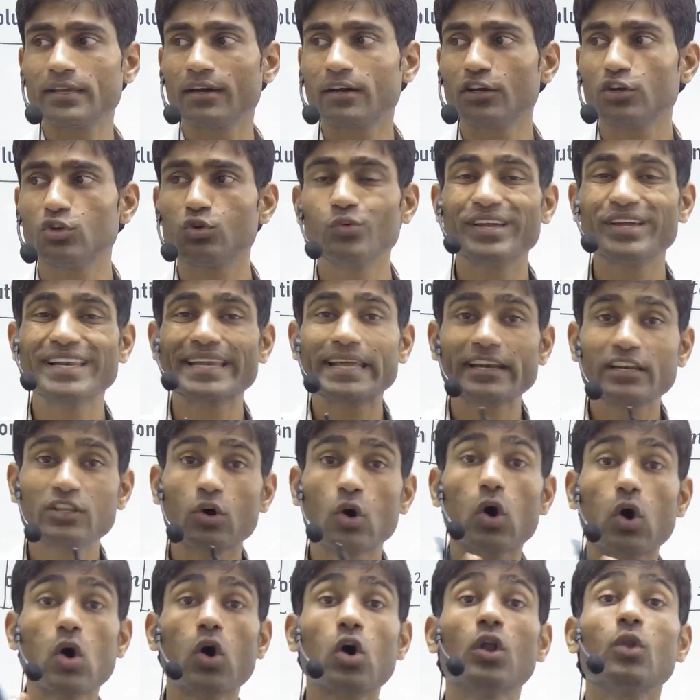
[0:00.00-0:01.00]
you will get the
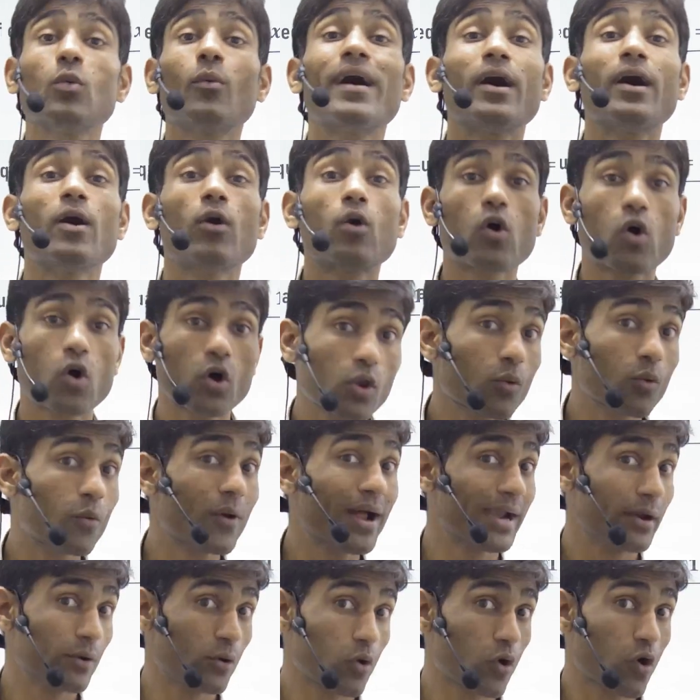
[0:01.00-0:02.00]
all
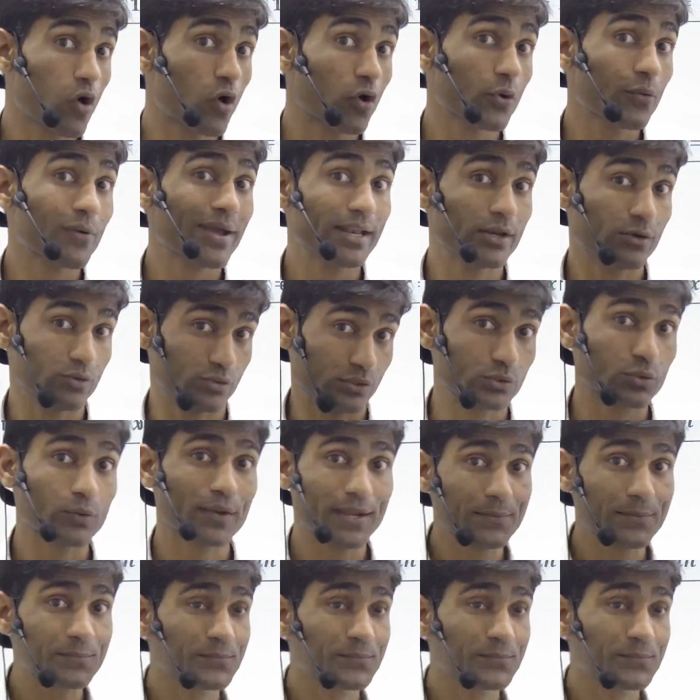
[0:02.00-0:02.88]
odd values. Okay,